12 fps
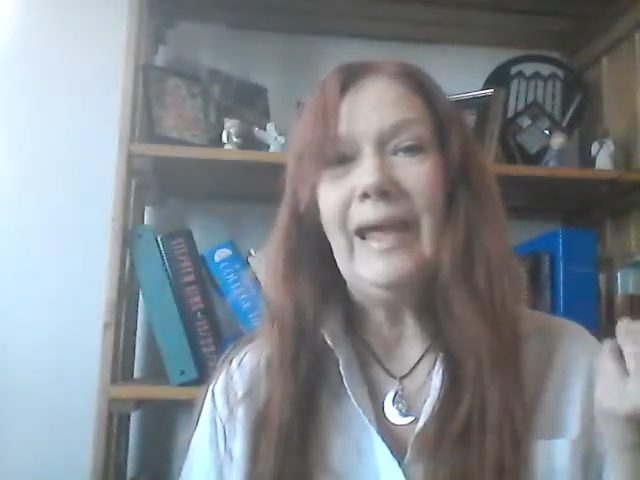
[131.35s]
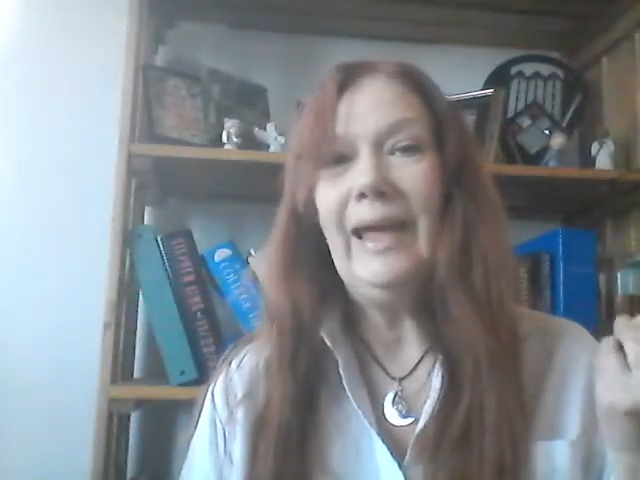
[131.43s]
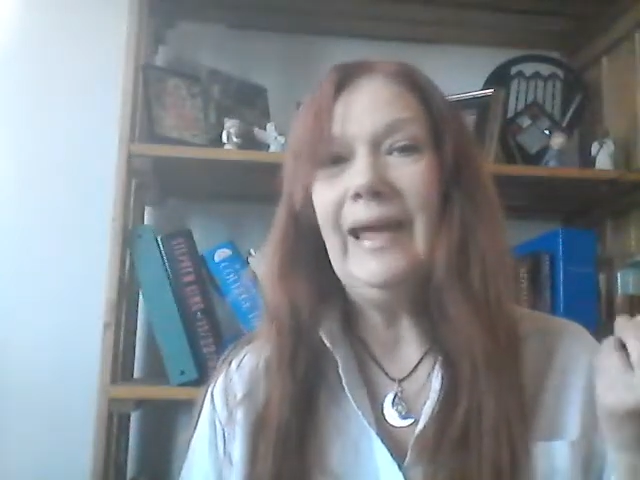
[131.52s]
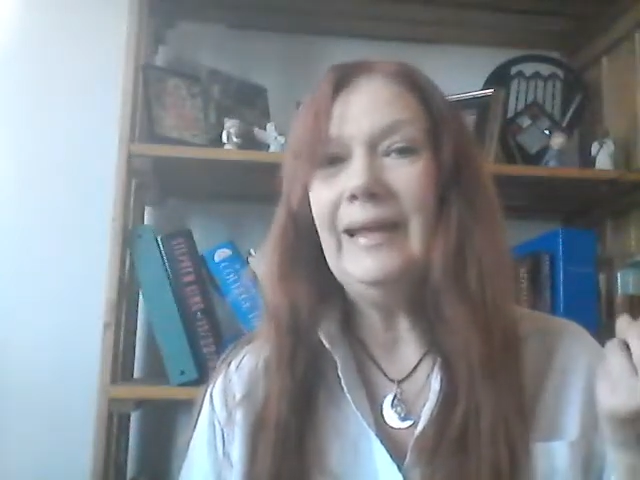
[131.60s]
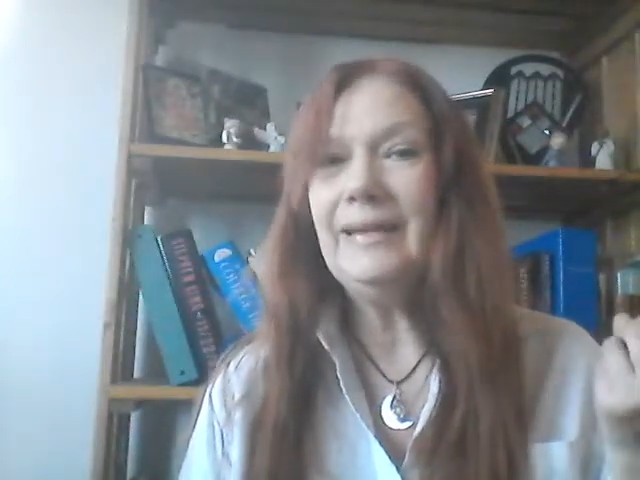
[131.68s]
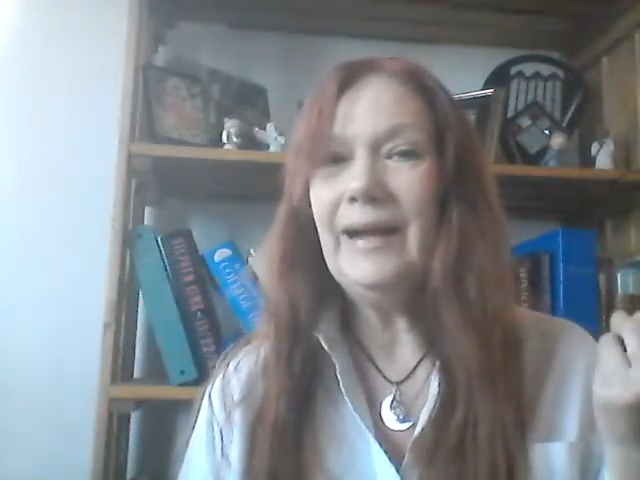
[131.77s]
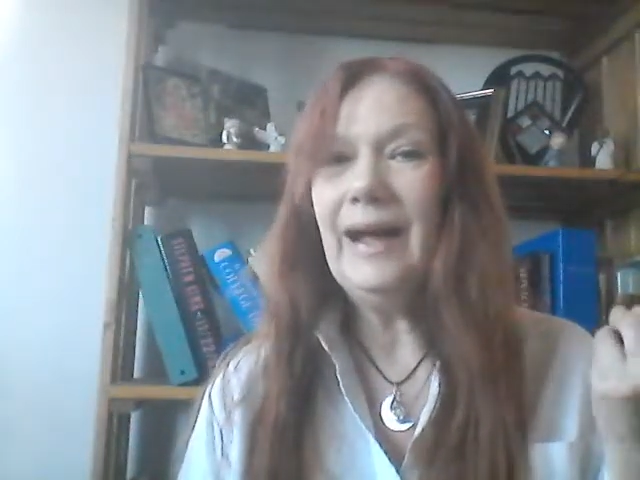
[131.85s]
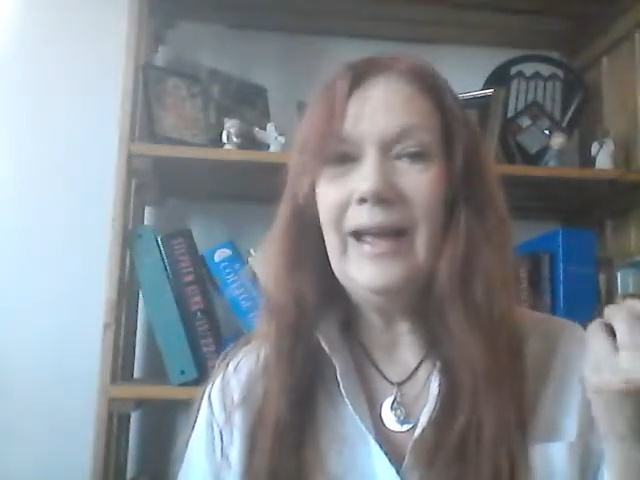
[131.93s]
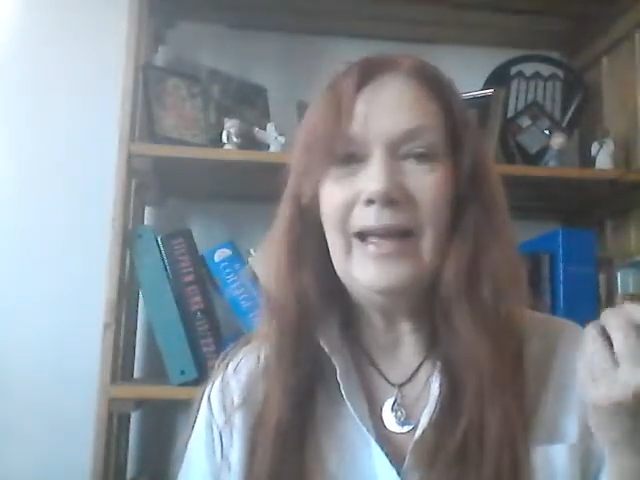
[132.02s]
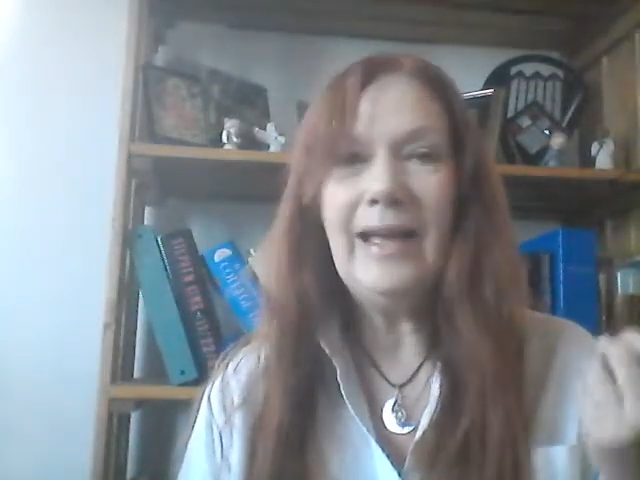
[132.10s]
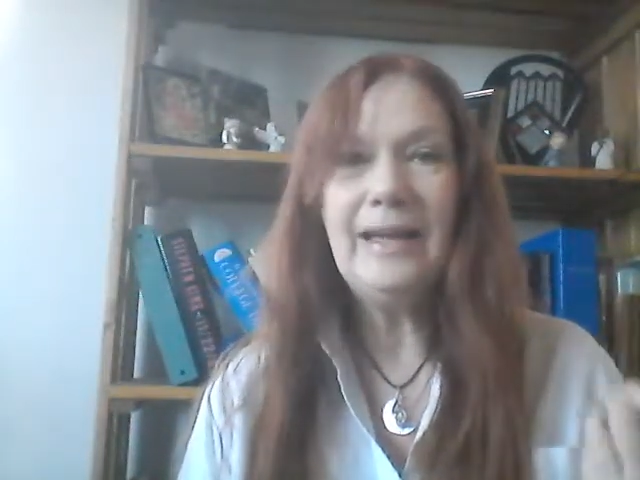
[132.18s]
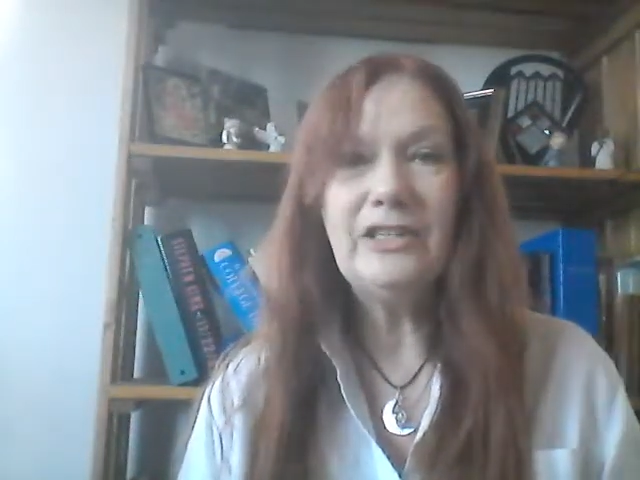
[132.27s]
And
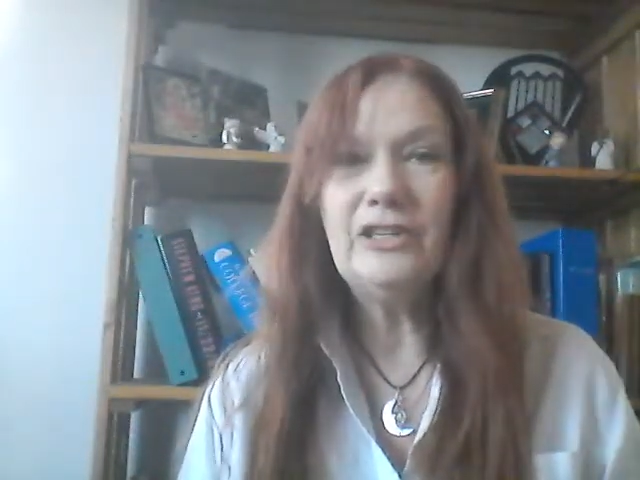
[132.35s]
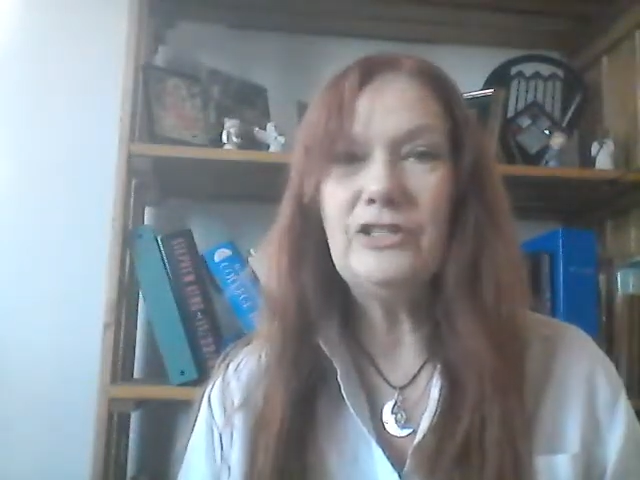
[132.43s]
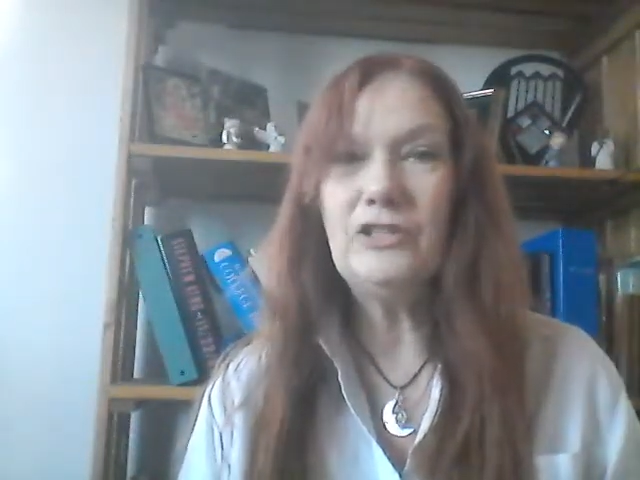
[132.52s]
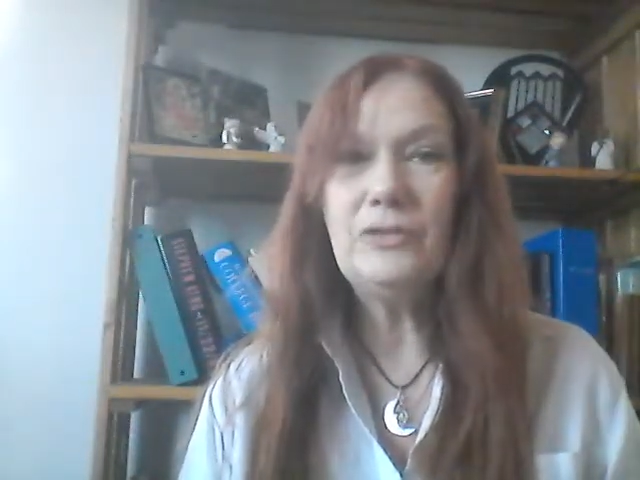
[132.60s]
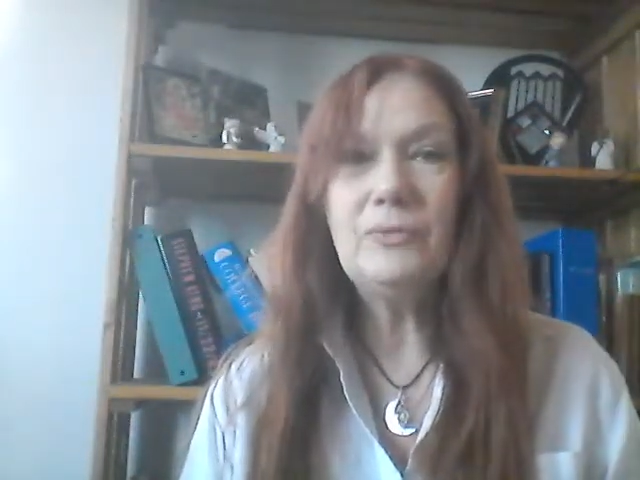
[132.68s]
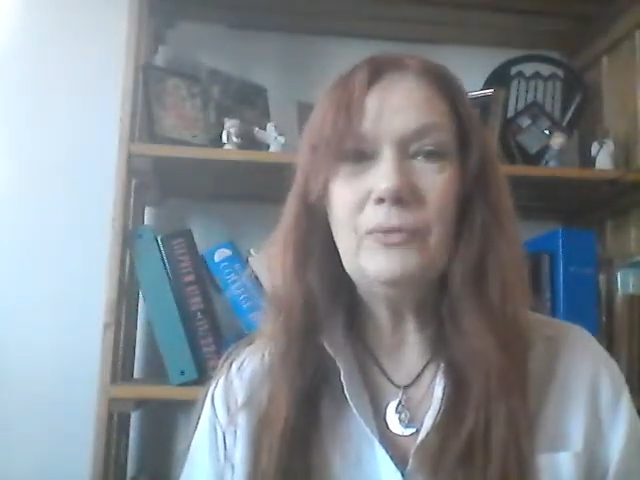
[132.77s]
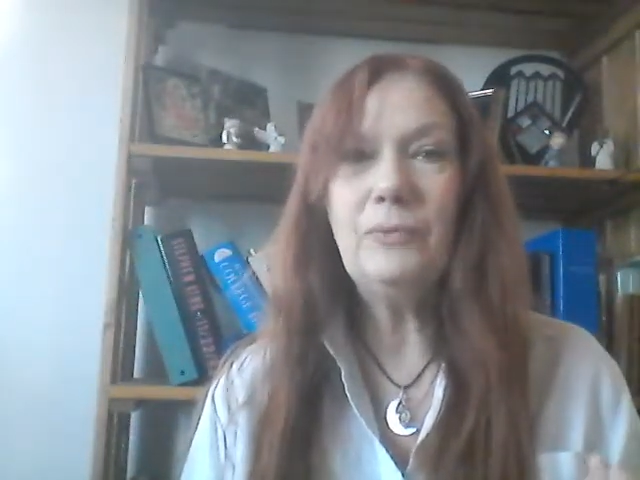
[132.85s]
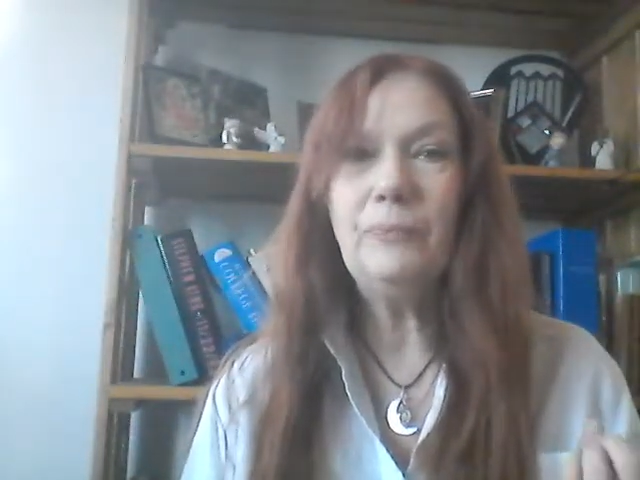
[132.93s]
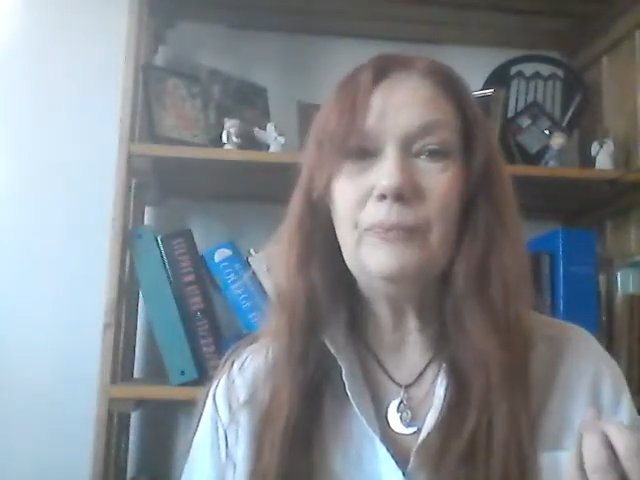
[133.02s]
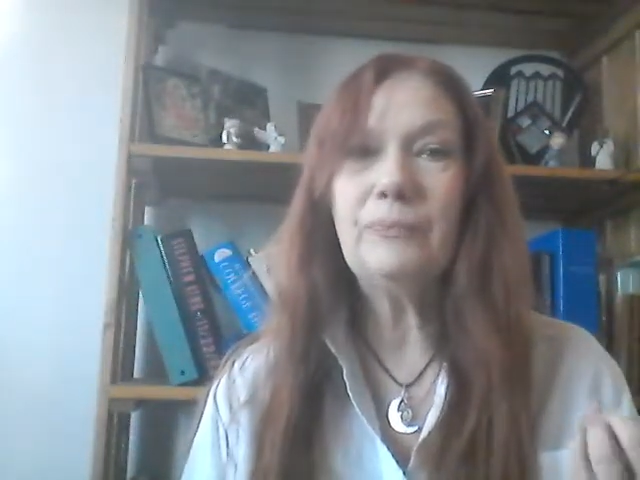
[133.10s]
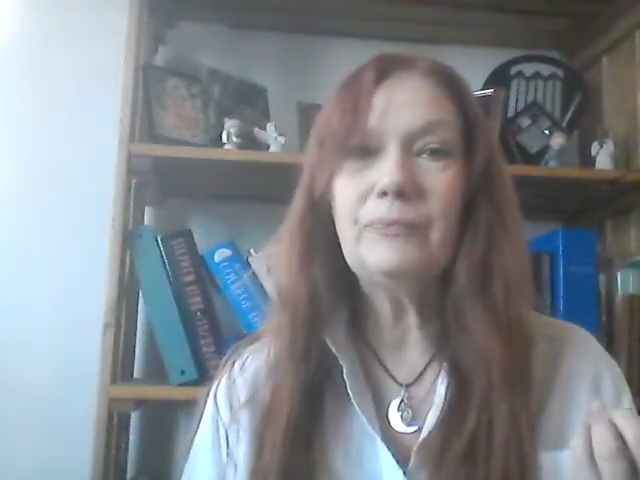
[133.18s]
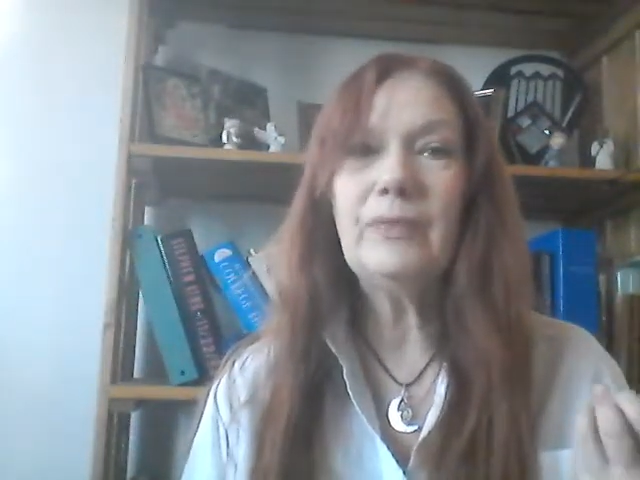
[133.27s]
I had to
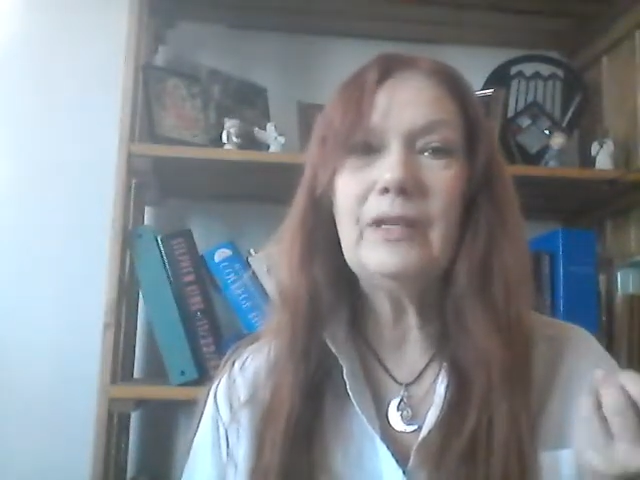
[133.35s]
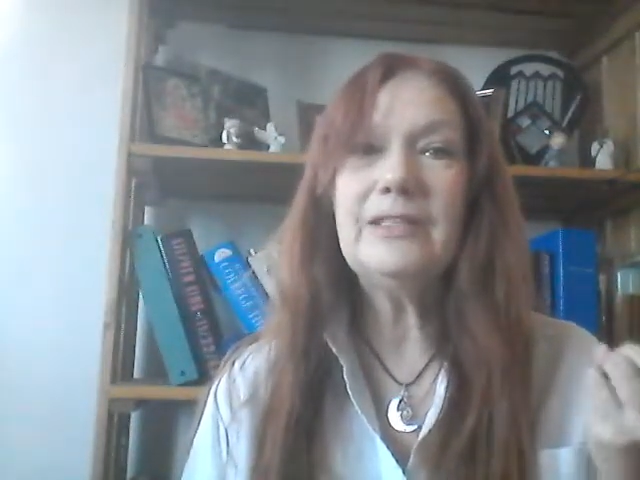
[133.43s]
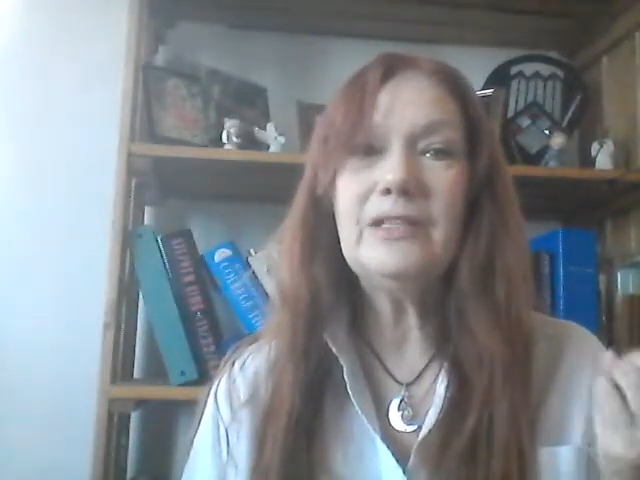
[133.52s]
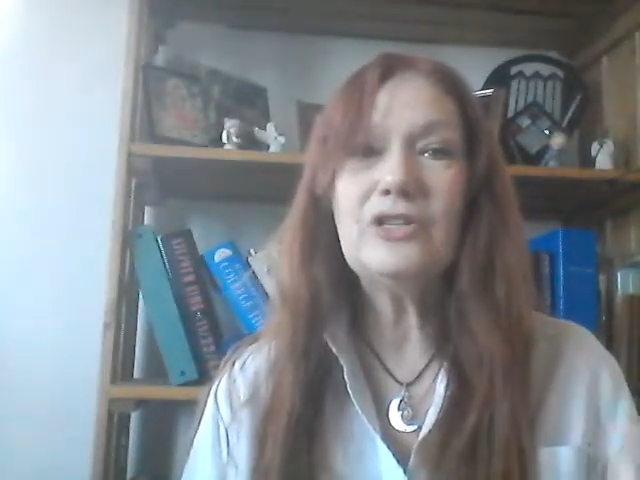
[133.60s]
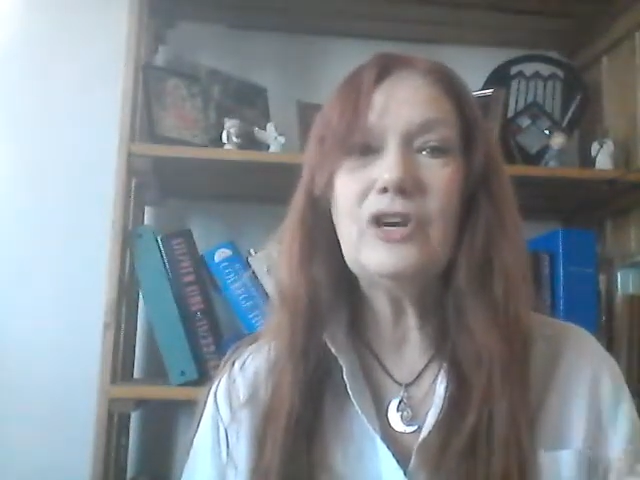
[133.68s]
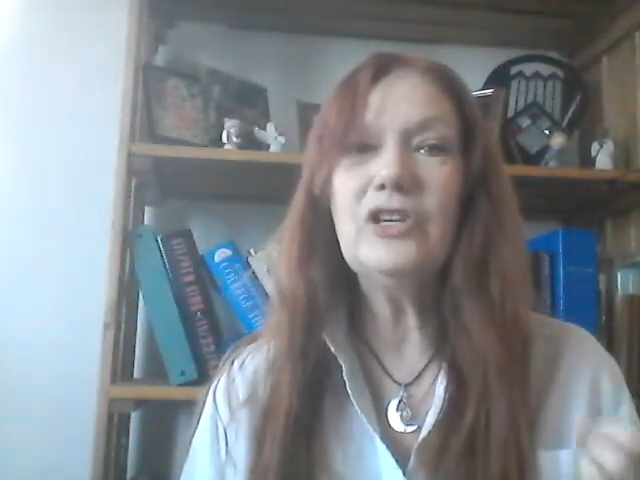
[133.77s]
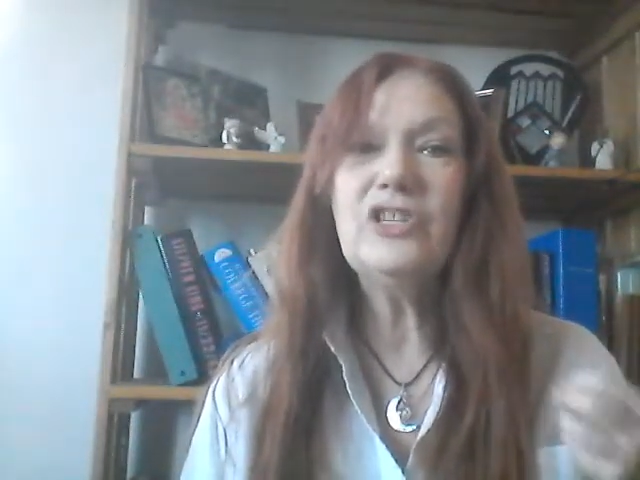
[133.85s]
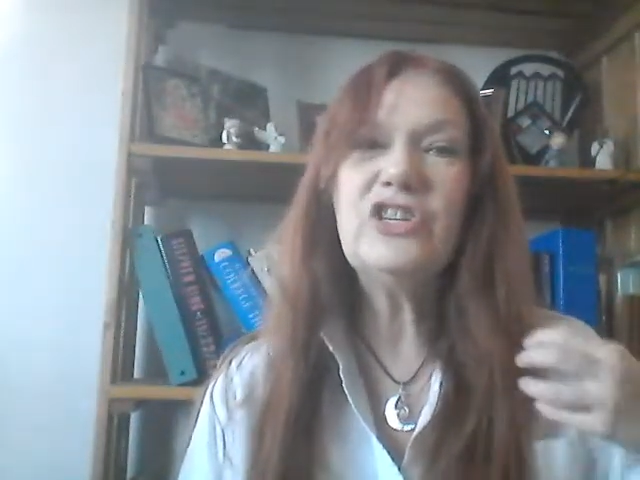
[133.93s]
start